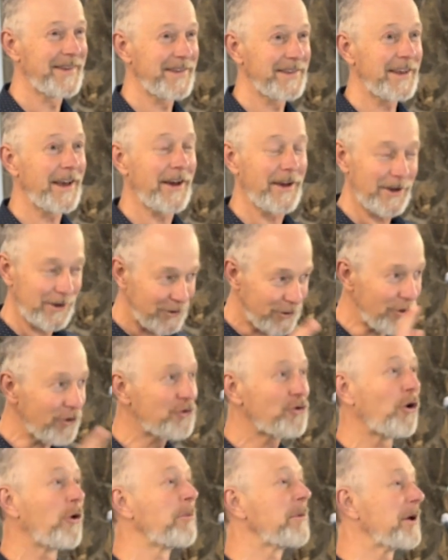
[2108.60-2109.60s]
Yeah, you
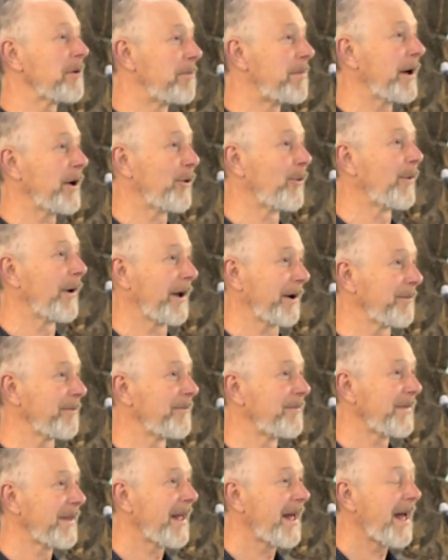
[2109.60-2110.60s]
draw me a better one.
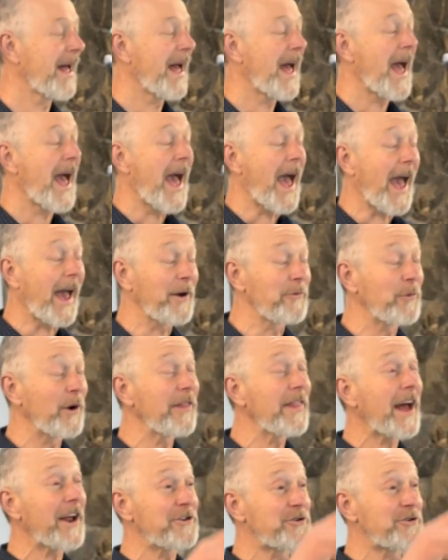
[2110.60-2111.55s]
And when they